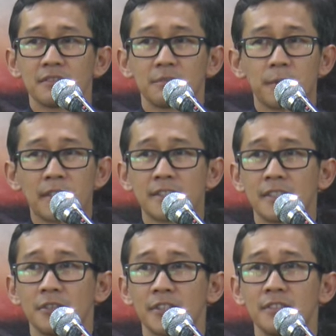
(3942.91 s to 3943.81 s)
Praise the
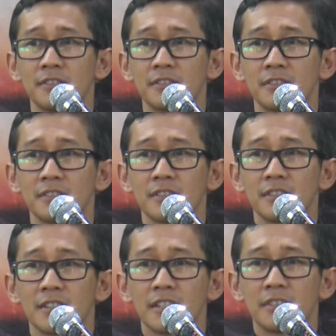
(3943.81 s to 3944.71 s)
Lord.
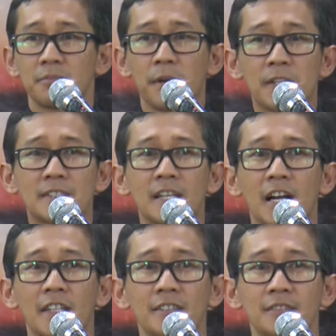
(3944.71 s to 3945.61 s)
Praise
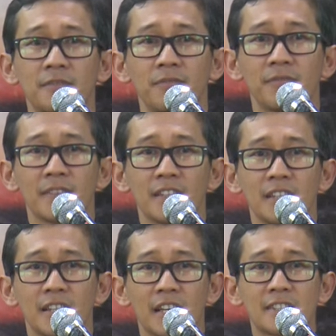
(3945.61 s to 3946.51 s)
God.
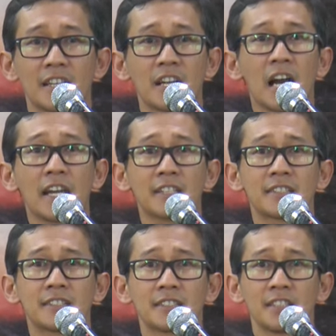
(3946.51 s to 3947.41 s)
As our
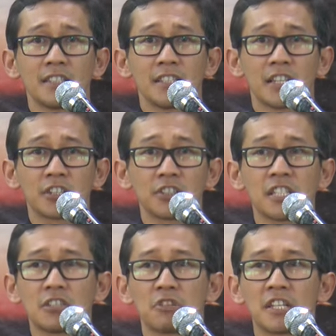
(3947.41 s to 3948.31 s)
eyes are
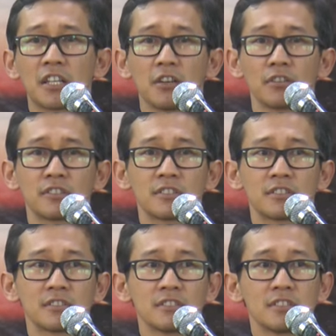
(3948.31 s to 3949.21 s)
continually closed,
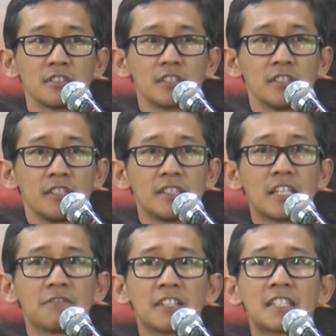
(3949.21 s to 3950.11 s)
the
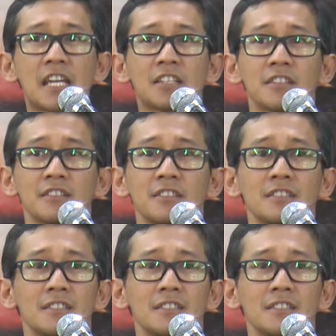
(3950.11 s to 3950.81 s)
invitation